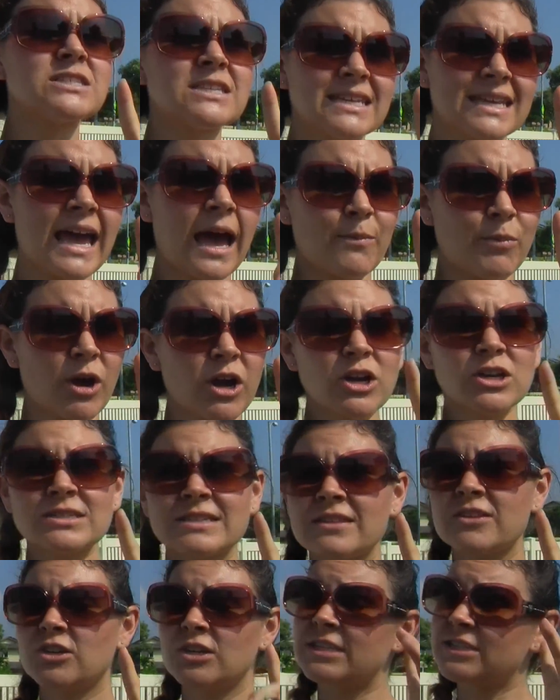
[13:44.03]
stroller. Yeah, yeah, Parker's
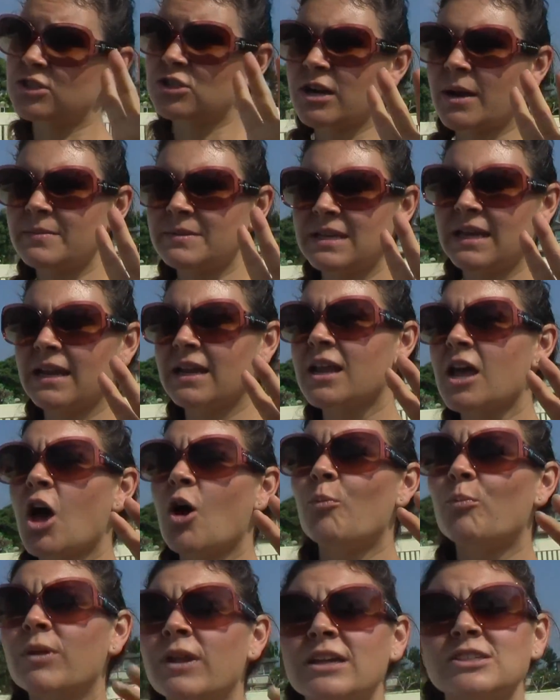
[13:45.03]
in there. He's strapped in.
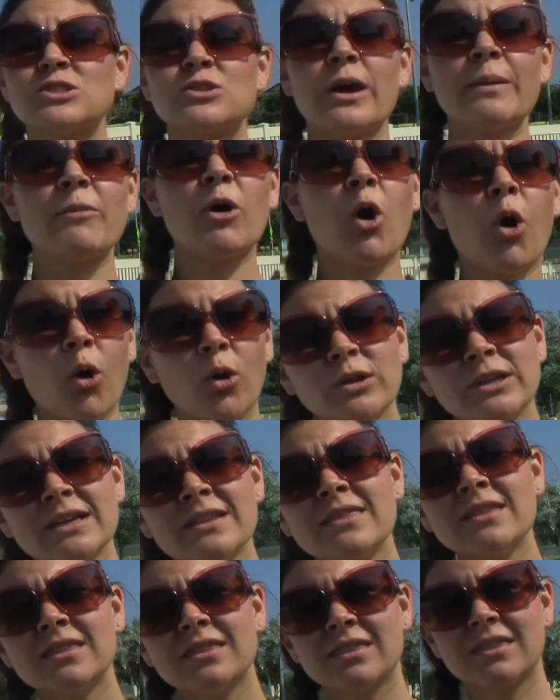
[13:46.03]
But so I'm
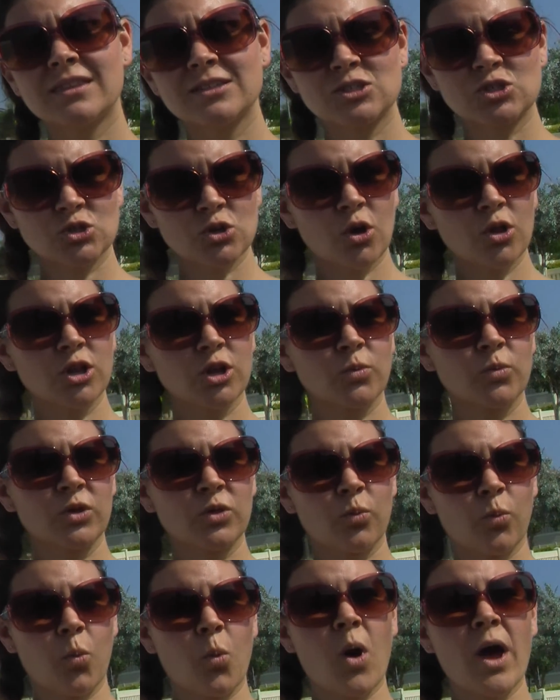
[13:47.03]
holding the stroller
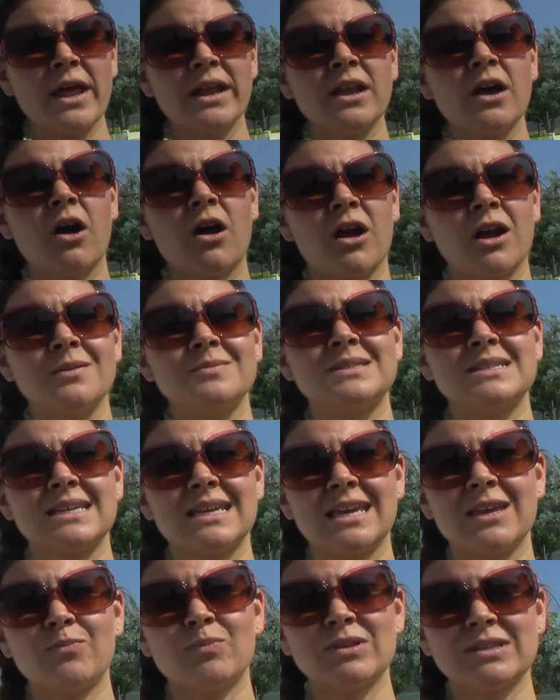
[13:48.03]
with one arm to
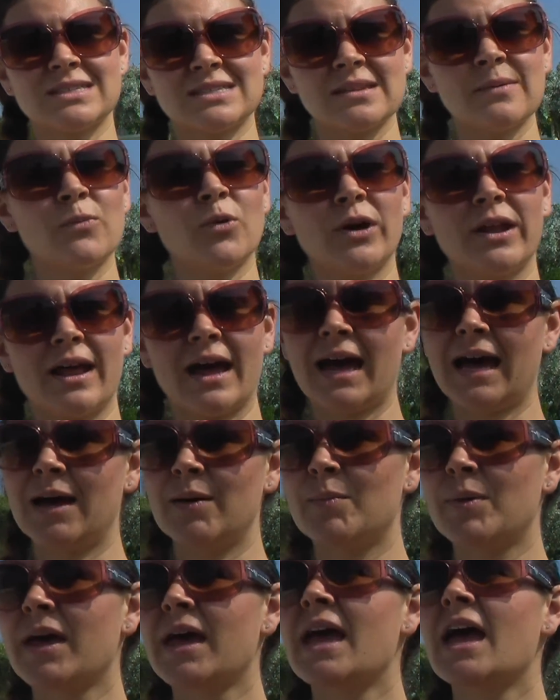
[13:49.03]
keep it somewhat
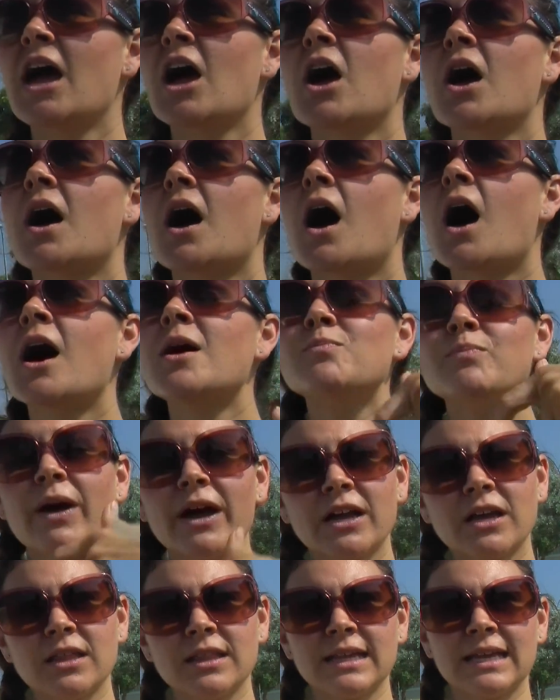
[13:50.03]
up,
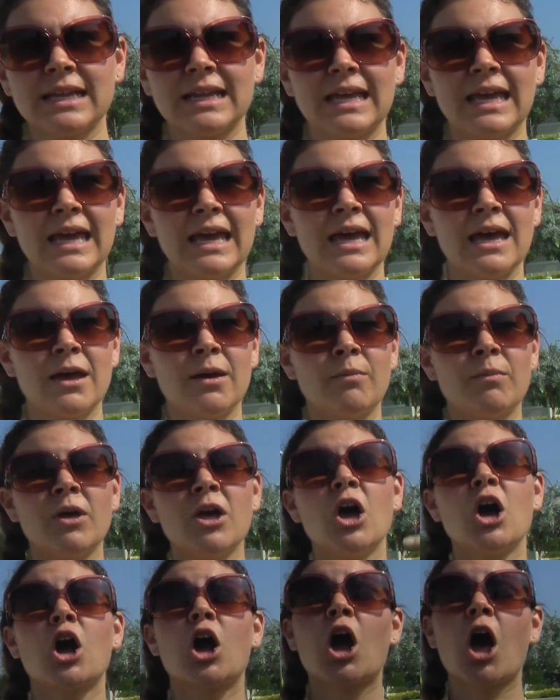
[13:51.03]
unbuckling him,
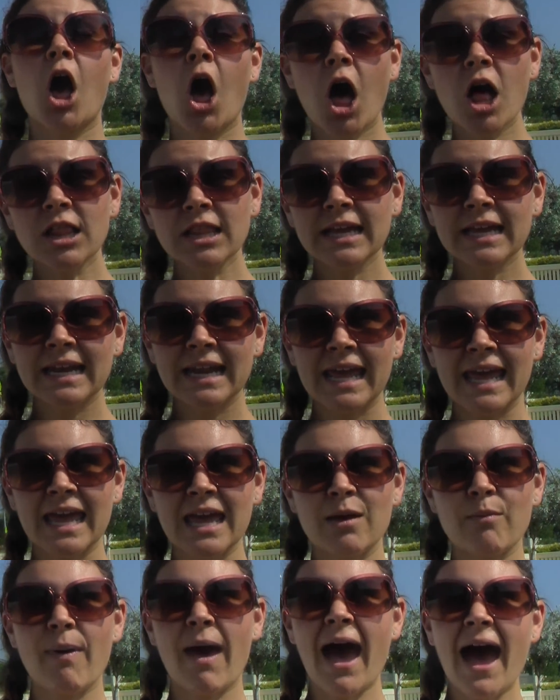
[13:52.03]
calling
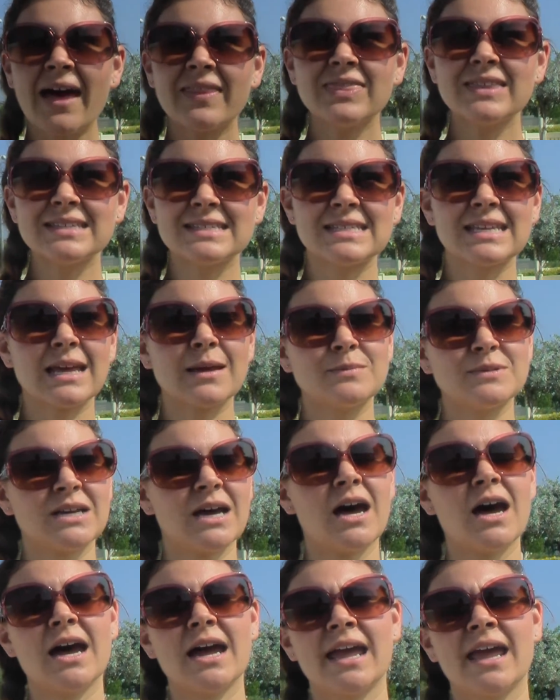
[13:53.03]
him at the same
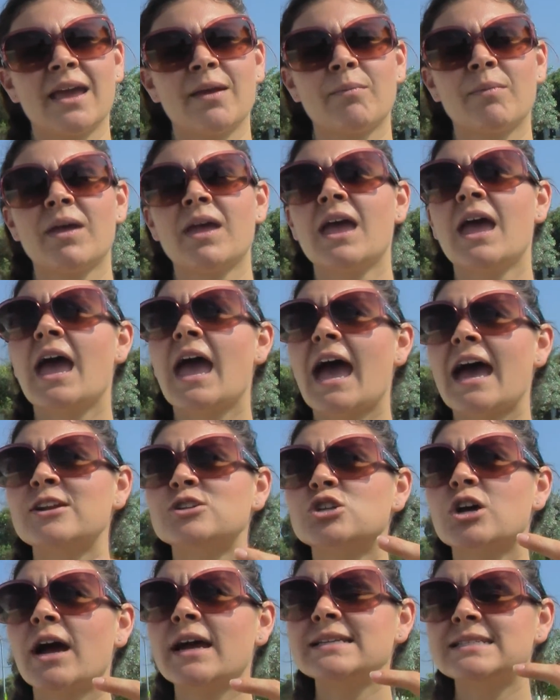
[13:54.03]
time,
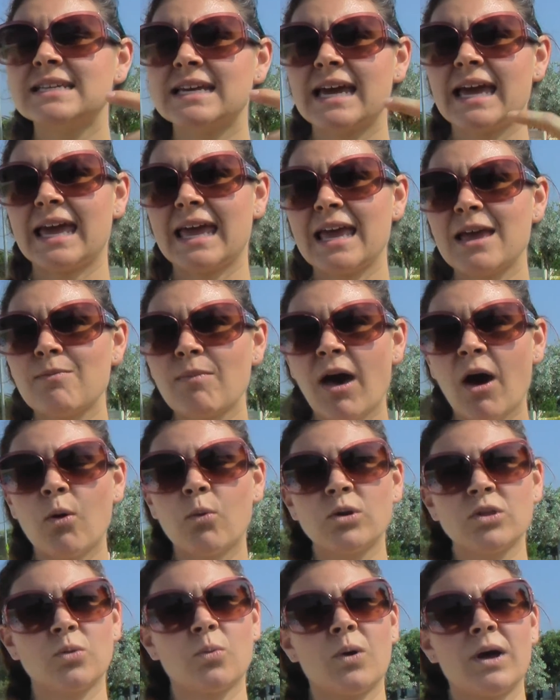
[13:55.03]
and trying to get him out
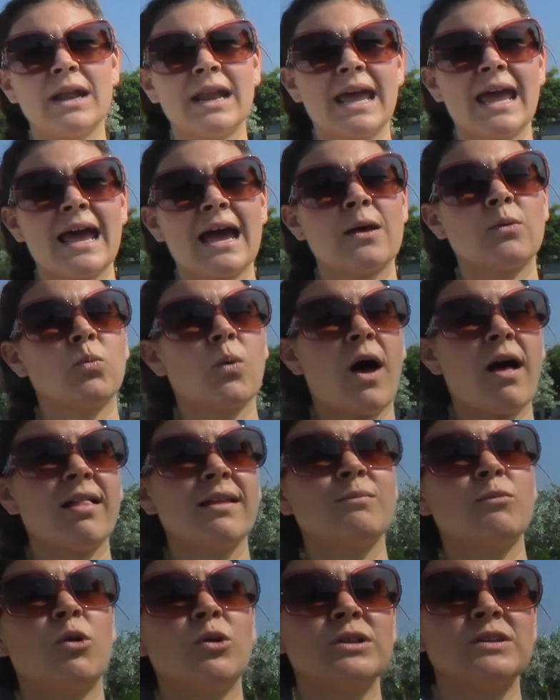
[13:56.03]
with one hand while
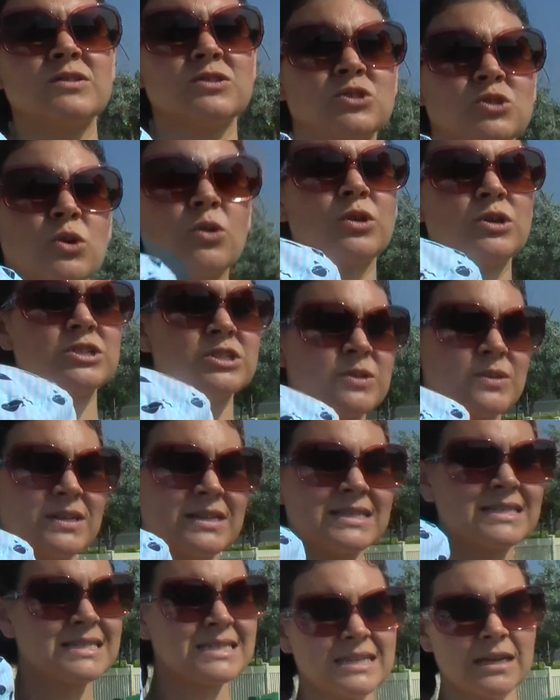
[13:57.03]
I'm holding the stroller so it
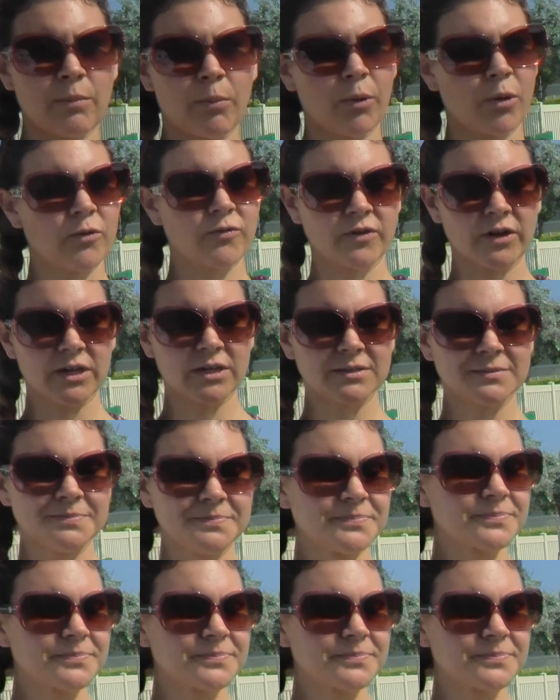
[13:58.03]
doesn't tip over.